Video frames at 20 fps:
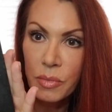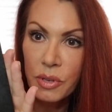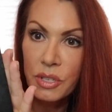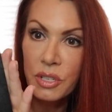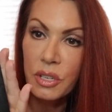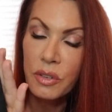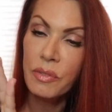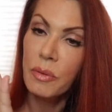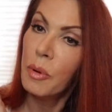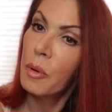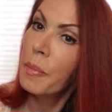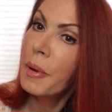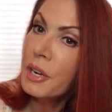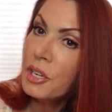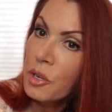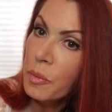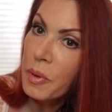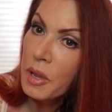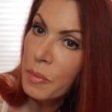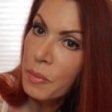You steal from a bunch
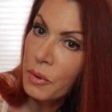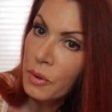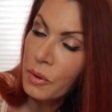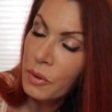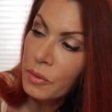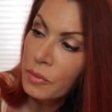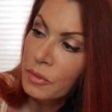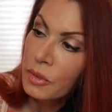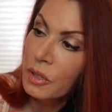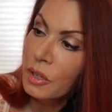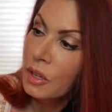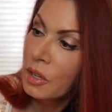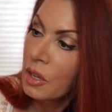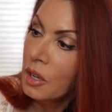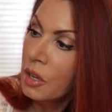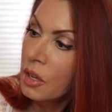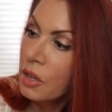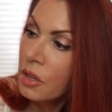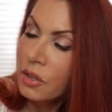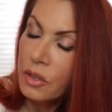of people,
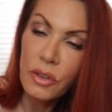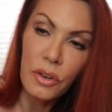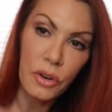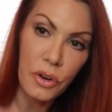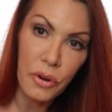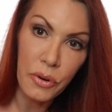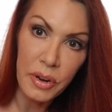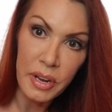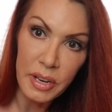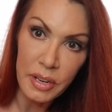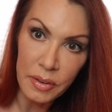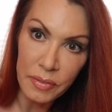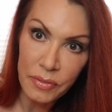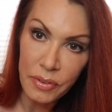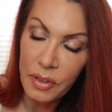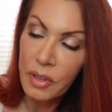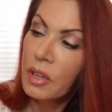you're creative.